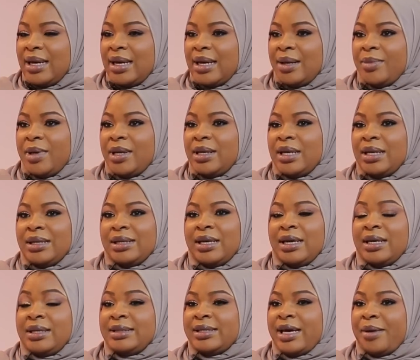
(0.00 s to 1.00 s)
I mean,
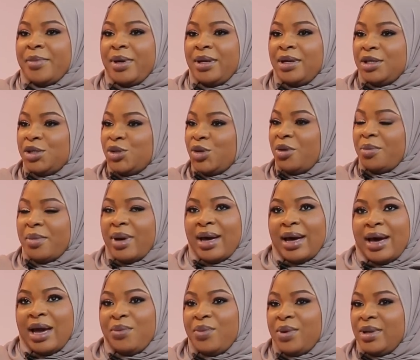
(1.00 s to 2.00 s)
in Tamale during my
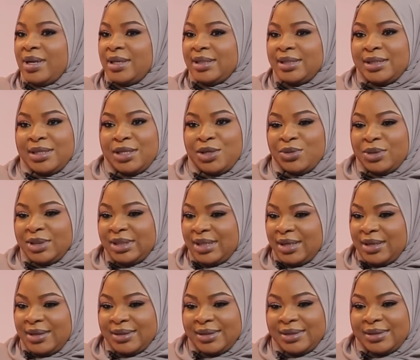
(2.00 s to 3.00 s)
eyewitness news
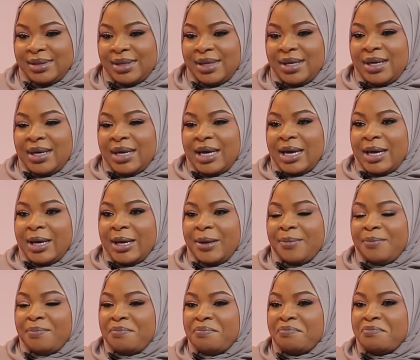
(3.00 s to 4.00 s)
days,
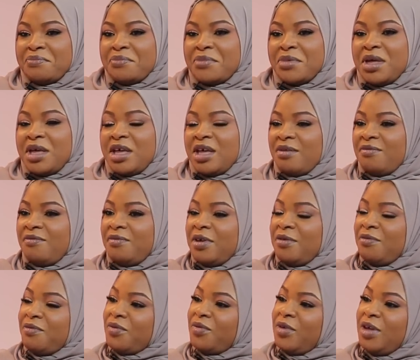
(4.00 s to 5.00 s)

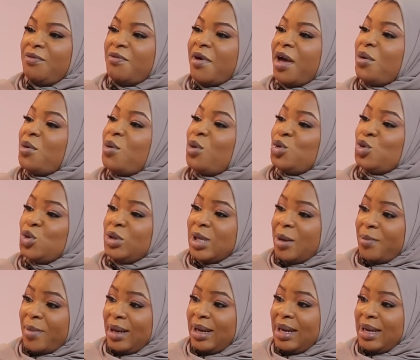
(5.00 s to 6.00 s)
if I go to
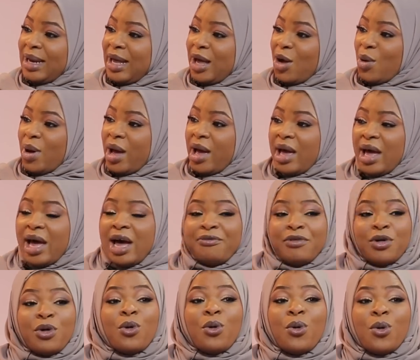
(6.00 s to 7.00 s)
Tamale now, I have
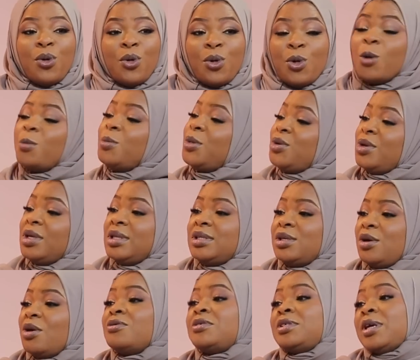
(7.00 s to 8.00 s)
a whole
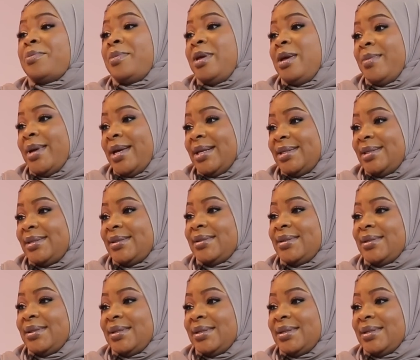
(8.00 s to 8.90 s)
community of Shamimes.